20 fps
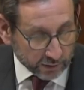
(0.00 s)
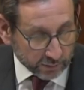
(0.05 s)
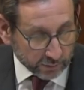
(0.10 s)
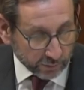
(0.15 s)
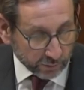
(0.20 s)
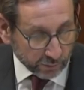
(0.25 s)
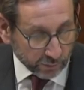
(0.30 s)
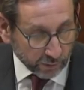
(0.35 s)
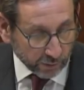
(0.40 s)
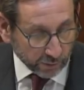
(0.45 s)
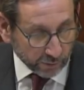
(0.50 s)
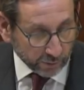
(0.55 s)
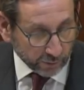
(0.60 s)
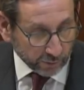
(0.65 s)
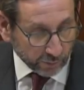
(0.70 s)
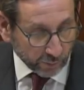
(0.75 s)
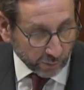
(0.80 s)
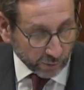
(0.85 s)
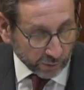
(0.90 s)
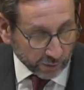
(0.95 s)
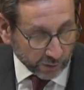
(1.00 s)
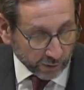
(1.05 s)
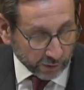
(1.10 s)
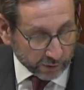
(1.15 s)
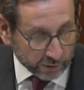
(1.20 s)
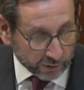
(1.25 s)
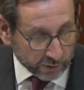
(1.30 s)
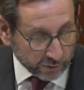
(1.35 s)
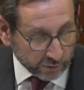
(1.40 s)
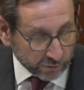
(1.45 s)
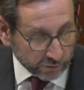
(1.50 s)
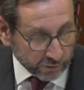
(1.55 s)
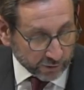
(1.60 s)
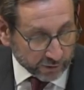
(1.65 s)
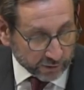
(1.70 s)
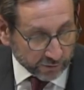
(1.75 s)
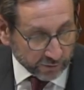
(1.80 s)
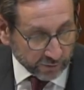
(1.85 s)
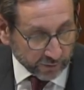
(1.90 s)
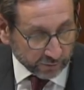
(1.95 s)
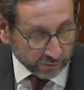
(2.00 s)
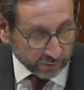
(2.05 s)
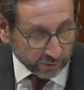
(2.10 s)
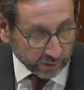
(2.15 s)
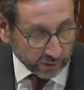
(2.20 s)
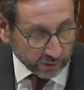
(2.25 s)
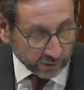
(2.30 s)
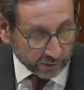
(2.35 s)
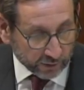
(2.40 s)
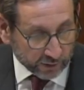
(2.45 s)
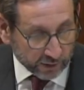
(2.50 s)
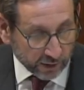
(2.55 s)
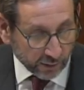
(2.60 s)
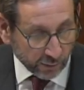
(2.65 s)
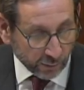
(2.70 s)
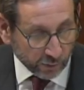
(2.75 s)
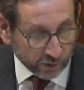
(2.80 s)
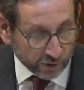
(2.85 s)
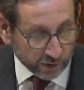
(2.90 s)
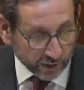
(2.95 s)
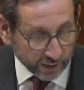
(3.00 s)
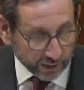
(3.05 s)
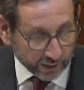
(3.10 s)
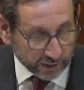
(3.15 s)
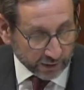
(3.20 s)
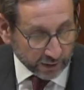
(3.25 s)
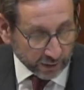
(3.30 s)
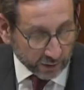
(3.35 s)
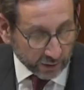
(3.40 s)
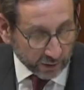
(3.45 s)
that one goes to the fire survival guidance coordinator,